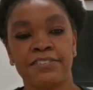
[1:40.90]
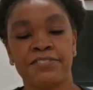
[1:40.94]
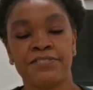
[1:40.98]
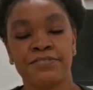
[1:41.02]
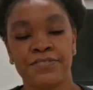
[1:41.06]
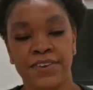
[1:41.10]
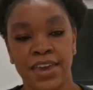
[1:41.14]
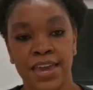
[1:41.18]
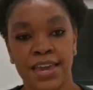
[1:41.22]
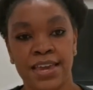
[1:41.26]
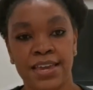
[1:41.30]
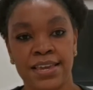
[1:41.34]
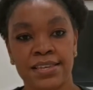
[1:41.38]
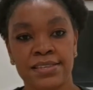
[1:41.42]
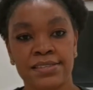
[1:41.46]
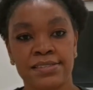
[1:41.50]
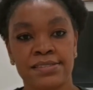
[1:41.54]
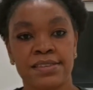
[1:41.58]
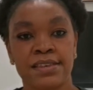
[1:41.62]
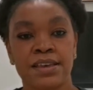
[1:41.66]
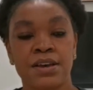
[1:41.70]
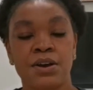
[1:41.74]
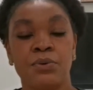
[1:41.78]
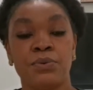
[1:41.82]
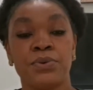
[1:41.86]

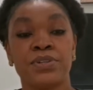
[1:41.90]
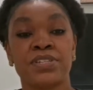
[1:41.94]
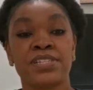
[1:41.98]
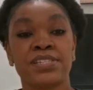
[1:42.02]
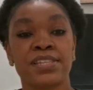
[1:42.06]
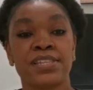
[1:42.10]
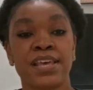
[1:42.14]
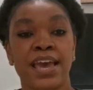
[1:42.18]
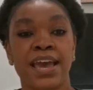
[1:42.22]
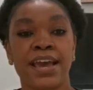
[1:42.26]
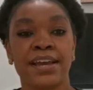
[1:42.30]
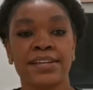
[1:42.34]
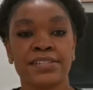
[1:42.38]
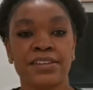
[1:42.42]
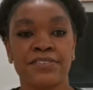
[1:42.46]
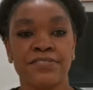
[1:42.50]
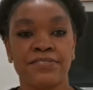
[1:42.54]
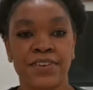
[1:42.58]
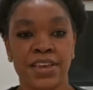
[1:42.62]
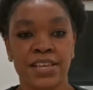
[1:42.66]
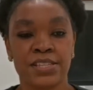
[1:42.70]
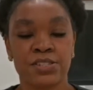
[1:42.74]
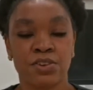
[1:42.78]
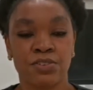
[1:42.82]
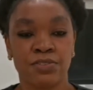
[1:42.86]
phase, which is the active
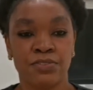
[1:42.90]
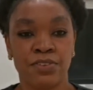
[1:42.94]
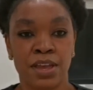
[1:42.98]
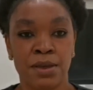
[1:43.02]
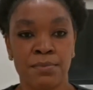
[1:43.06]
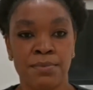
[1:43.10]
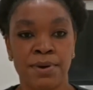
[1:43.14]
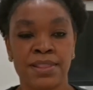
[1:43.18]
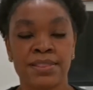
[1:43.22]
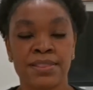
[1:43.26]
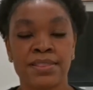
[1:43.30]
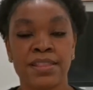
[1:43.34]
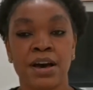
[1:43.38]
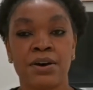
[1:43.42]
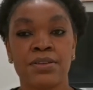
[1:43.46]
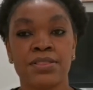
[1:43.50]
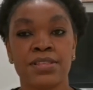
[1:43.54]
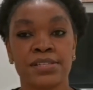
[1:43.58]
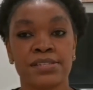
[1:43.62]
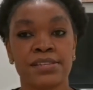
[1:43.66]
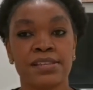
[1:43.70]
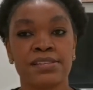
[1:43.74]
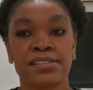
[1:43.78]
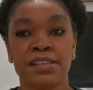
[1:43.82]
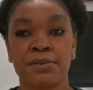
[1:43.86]
phase of labor, now
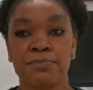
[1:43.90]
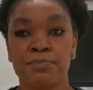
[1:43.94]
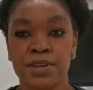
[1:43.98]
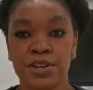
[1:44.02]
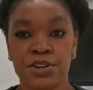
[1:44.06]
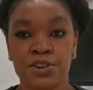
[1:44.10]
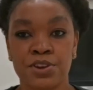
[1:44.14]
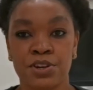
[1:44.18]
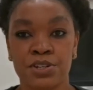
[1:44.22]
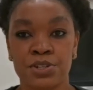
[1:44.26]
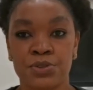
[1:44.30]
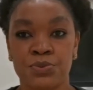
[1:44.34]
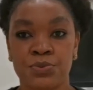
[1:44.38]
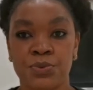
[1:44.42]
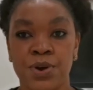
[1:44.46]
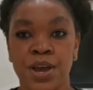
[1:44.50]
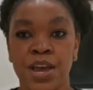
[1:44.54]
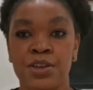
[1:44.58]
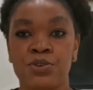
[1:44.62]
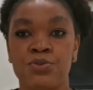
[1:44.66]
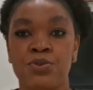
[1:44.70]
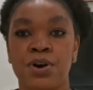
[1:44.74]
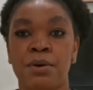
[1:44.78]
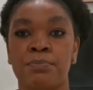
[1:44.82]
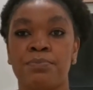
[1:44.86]
this is the period
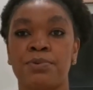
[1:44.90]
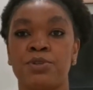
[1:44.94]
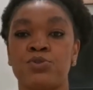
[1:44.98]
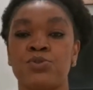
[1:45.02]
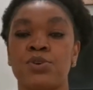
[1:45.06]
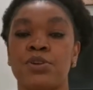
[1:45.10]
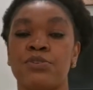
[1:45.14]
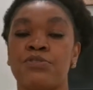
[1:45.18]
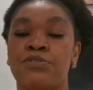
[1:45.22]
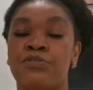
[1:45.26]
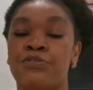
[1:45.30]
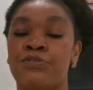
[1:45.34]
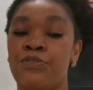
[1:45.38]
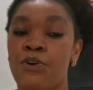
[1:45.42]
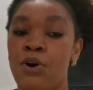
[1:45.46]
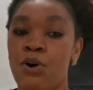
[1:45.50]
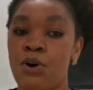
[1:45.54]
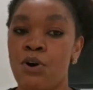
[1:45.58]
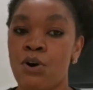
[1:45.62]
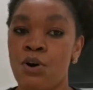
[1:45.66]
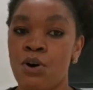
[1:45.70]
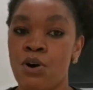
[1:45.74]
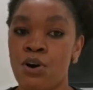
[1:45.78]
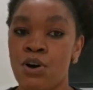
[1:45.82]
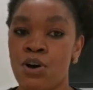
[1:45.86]
where you are between
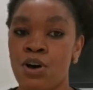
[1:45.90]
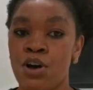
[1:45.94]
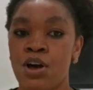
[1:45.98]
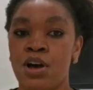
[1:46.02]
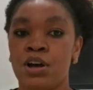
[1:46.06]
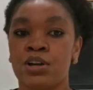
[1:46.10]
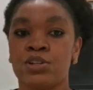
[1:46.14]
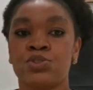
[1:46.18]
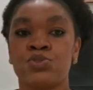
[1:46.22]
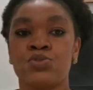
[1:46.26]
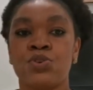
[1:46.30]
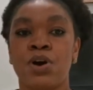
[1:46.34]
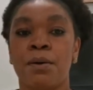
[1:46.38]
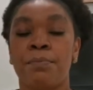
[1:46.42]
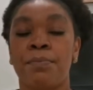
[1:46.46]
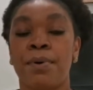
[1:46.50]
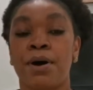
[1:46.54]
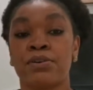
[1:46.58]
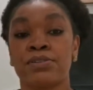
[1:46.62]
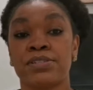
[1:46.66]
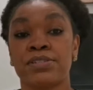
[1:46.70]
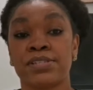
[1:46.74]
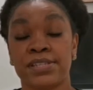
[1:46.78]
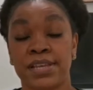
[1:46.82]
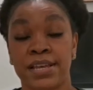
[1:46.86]
4 to
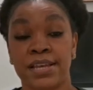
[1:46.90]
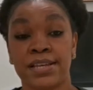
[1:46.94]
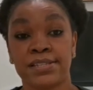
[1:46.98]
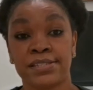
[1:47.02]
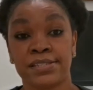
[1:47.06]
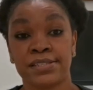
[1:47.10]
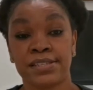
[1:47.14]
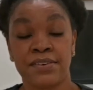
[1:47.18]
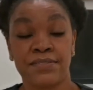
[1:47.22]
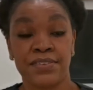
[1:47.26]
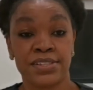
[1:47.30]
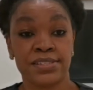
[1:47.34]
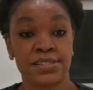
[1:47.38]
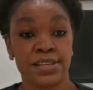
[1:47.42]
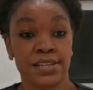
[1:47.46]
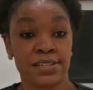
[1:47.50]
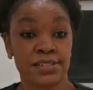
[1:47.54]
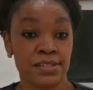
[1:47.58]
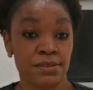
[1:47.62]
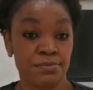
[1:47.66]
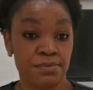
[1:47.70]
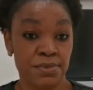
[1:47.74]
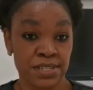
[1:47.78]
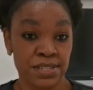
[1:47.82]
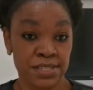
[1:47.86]
about 7
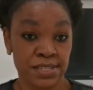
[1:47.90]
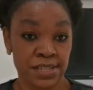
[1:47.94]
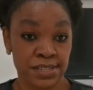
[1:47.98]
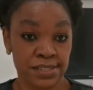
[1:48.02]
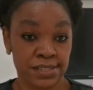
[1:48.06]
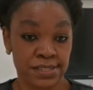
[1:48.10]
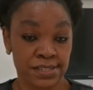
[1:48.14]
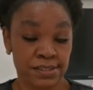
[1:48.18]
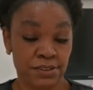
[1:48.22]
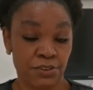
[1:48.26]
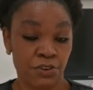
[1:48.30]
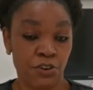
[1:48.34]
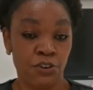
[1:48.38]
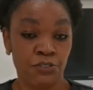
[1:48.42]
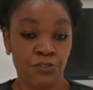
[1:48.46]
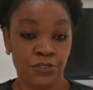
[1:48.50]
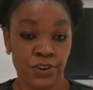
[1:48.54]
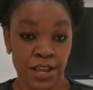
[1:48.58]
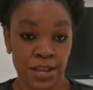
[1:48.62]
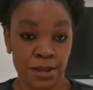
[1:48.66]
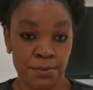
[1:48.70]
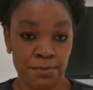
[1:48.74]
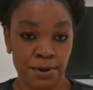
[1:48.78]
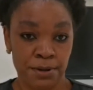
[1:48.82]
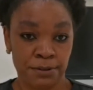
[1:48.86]
centimeters of
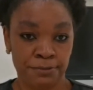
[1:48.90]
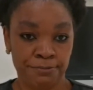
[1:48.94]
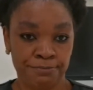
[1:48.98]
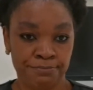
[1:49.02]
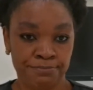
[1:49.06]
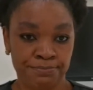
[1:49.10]
labor.